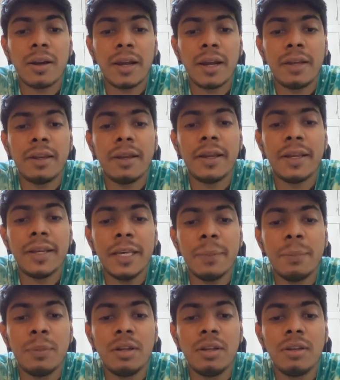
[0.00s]
and
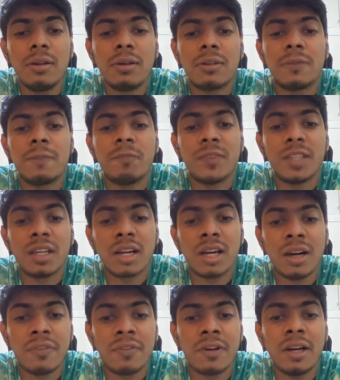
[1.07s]
enable the
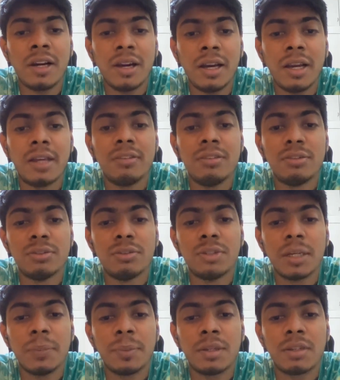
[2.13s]
Kafka and
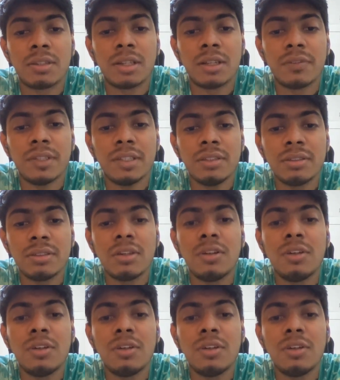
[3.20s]
Zookeeper service